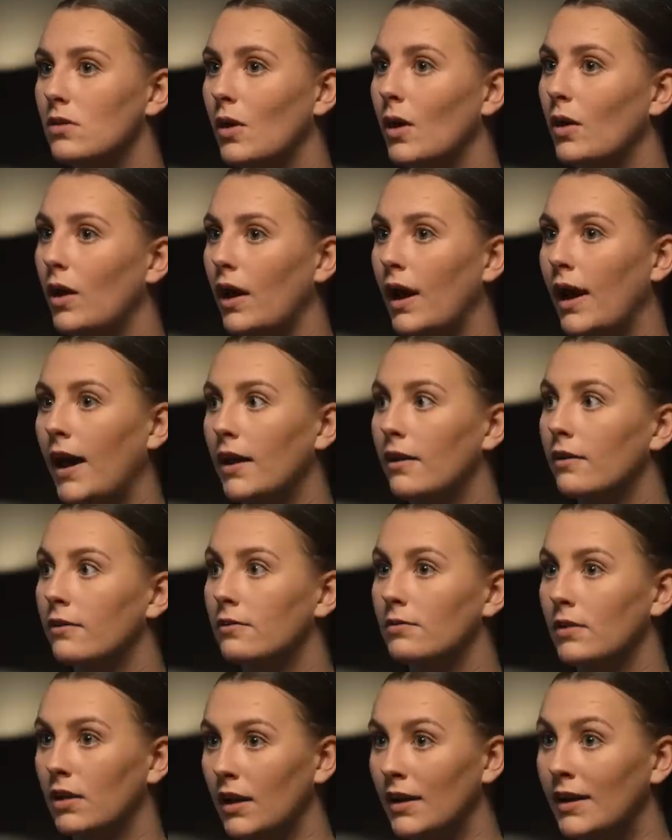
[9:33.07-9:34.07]
So I had
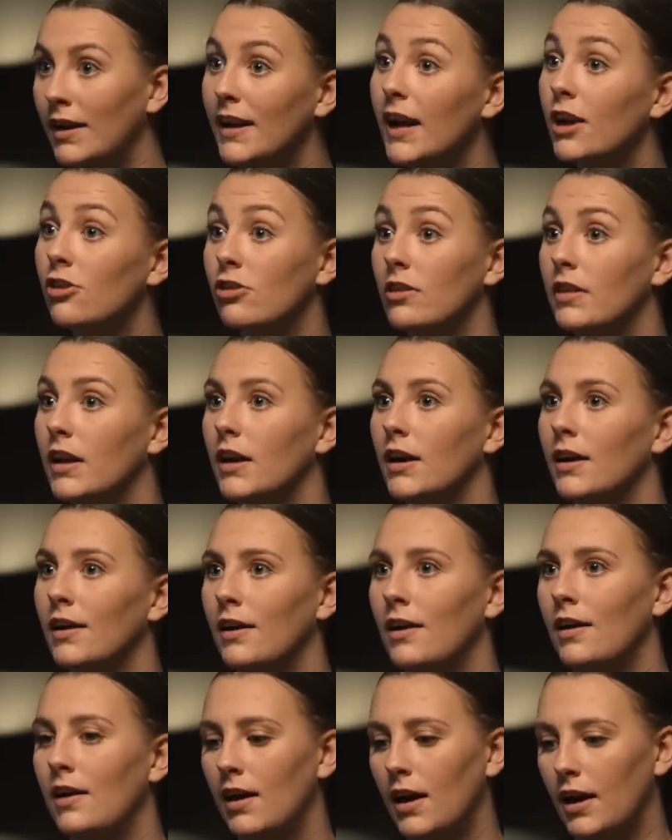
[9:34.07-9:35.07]
a, a connection there,
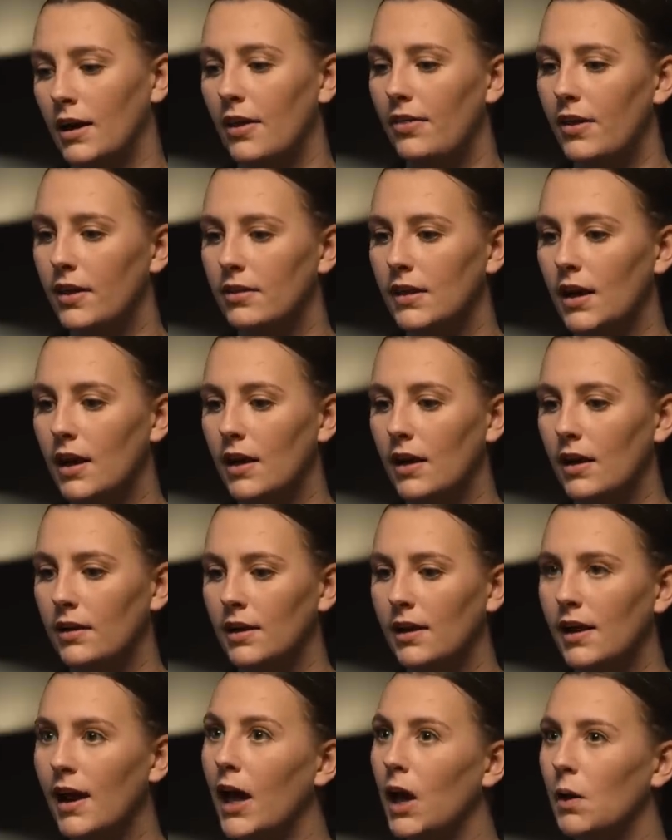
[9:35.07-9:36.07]
and I think
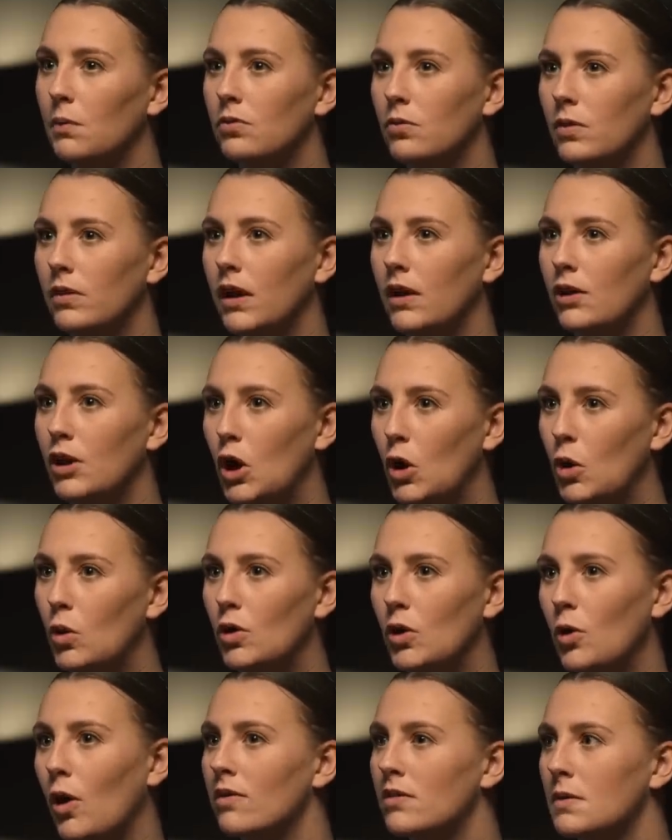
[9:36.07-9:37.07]
that kind of helps when they know
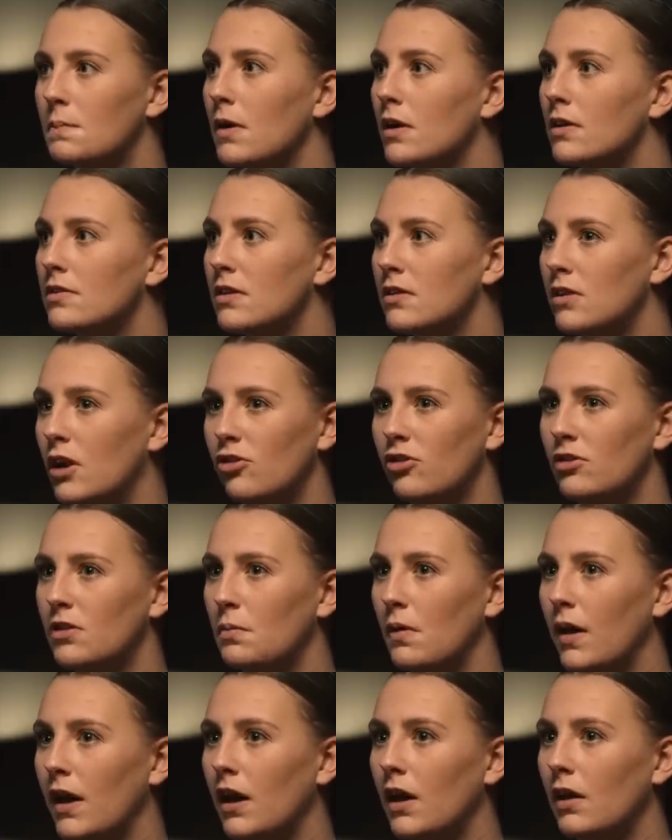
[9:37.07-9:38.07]
who you are as a person, not just
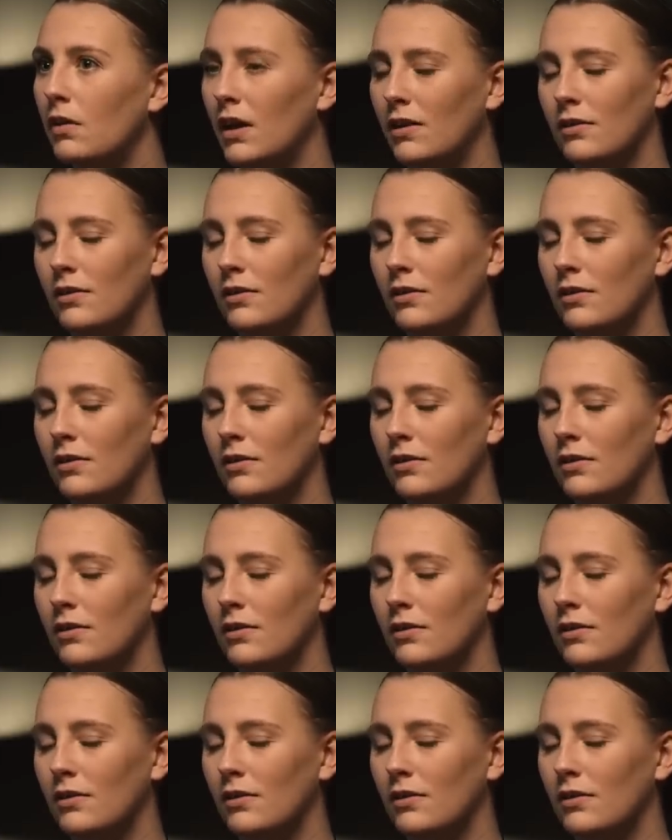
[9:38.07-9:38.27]
a player.